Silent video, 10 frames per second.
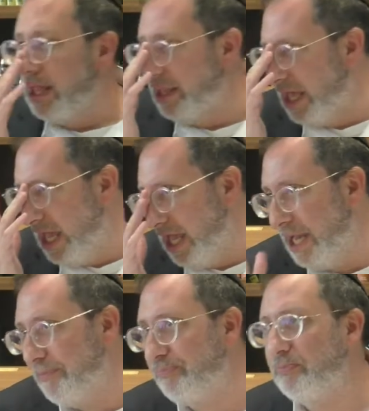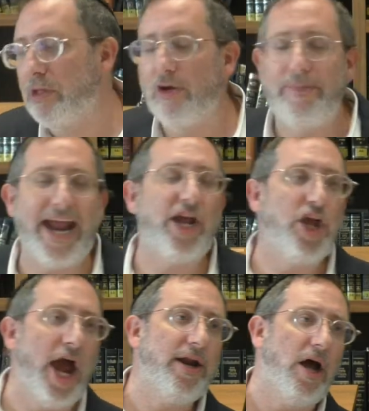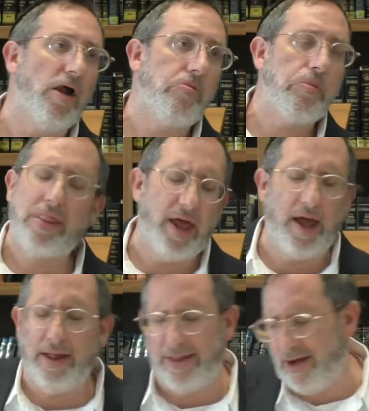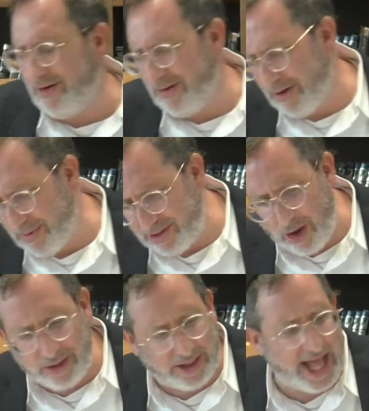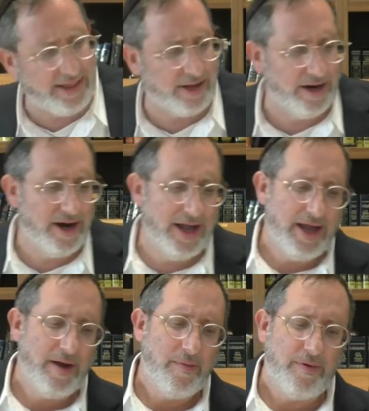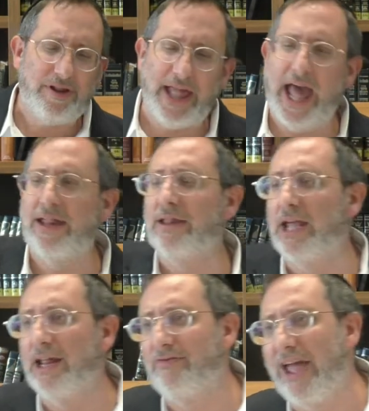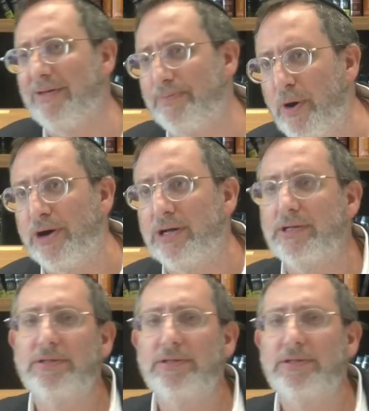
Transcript: The Rebbeinu Yonah, the Rishon Salanter, says in his famous book